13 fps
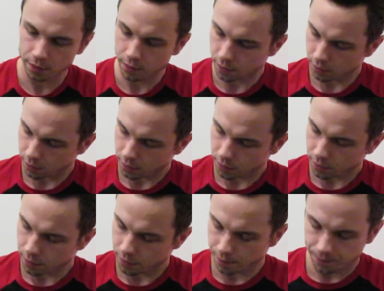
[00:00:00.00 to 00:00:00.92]

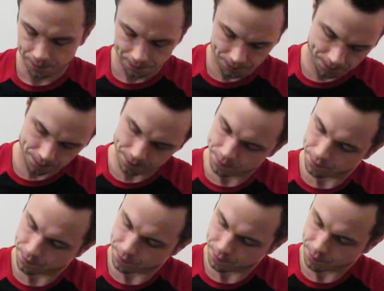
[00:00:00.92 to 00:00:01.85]

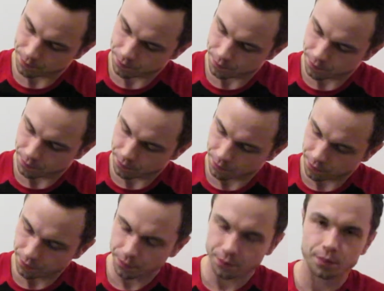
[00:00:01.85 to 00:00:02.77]

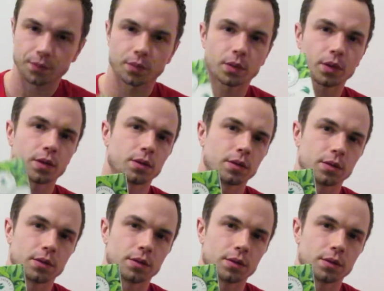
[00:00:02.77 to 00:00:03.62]
(silence)